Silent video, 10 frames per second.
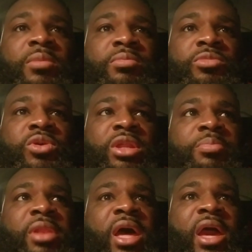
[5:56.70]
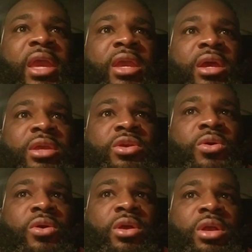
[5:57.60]
you can apply
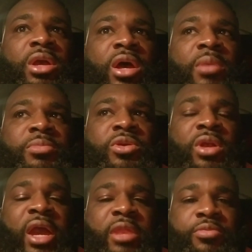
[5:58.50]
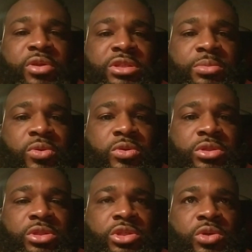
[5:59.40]
your guiding
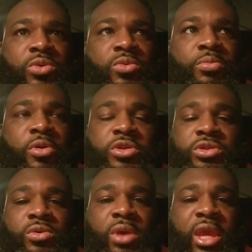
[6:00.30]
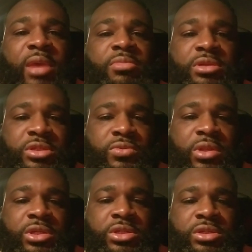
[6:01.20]
principles to personal and business
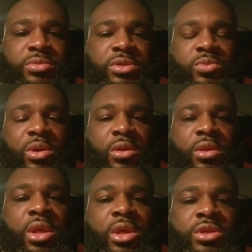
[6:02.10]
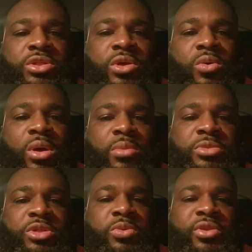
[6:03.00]
relationships as well. So
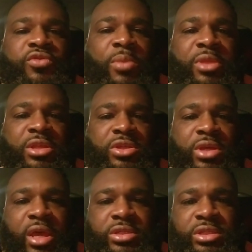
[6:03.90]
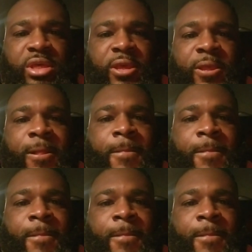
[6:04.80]
just wanted to drop that to you guys today.